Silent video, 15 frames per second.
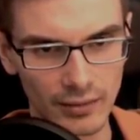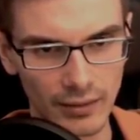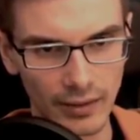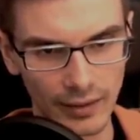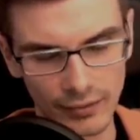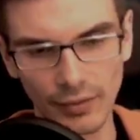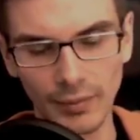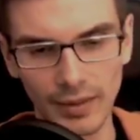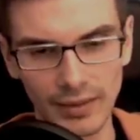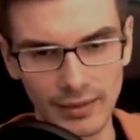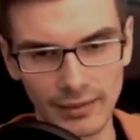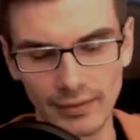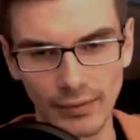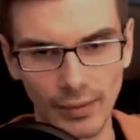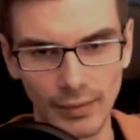and some minions
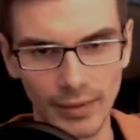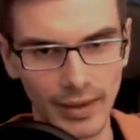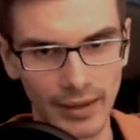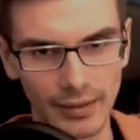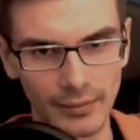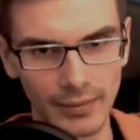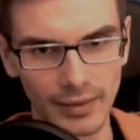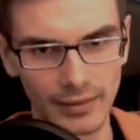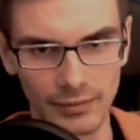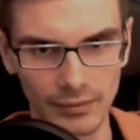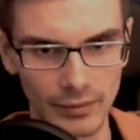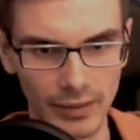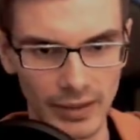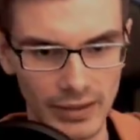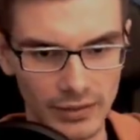that were behind him, but
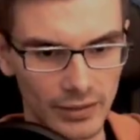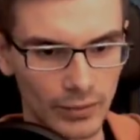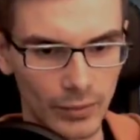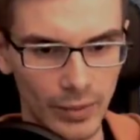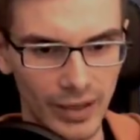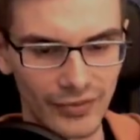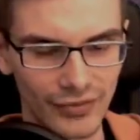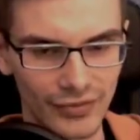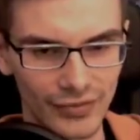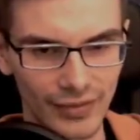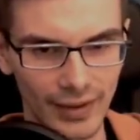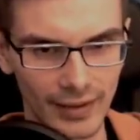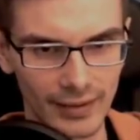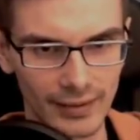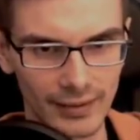really just a wave. Like,